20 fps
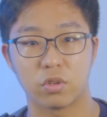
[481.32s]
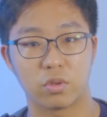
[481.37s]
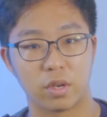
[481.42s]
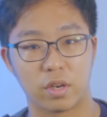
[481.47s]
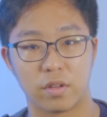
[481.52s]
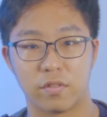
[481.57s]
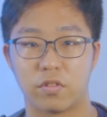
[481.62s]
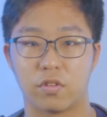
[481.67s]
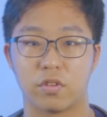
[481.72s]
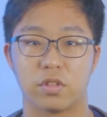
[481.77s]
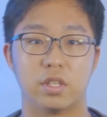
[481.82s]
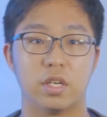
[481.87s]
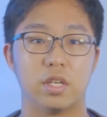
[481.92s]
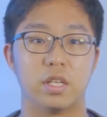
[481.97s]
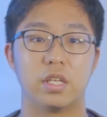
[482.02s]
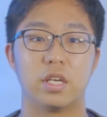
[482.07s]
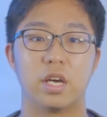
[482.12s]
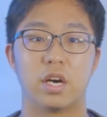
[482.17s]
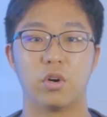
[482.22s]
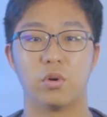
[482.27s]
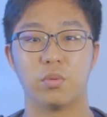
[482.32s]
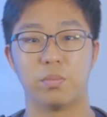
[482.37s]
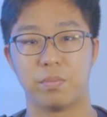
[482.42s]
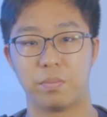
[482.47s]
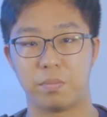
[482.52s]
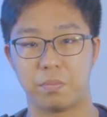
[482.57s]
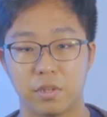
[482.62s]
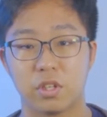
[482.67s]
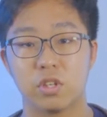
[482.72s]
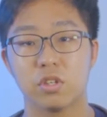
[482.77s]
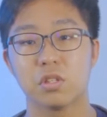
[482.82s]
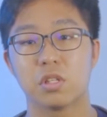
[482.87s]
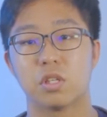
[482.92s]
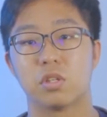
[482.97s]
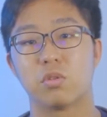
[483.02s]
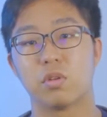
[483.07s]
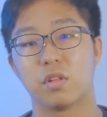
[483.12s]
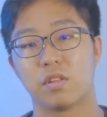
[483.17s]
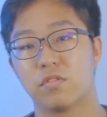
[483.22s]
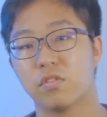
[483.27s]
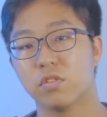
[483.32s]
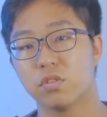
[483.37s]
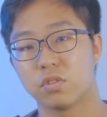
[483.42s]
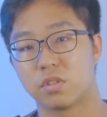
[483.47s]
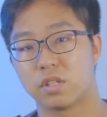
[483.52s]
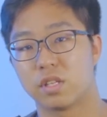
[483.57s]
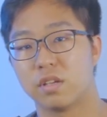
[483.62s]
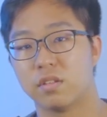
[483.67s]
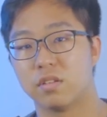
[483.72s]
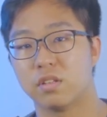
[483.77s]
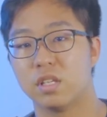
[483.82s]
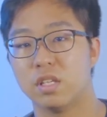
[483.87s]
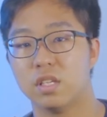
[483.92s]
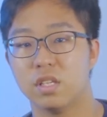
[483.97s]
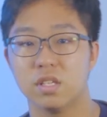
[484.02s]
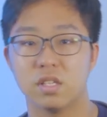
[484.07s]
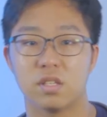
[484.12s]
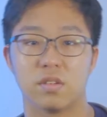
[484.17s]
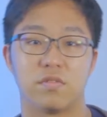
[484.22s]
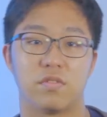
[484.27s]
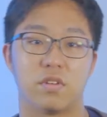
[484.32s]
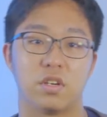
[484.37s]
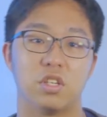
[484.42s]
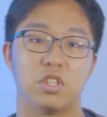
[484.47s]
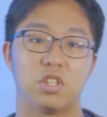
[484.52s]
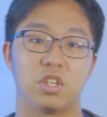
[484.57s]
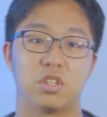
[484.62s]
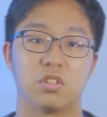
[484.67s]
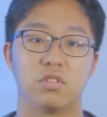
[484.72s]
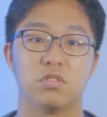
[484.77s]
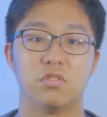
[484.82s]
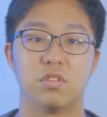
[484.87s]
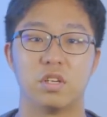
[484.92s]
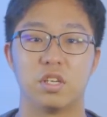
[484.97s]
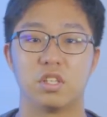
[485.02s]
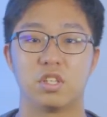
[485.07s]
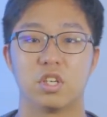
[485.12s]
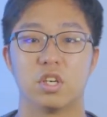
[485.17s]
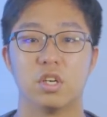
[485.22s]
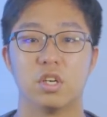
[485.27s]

24-70 out, because the 24-70 is a very general range.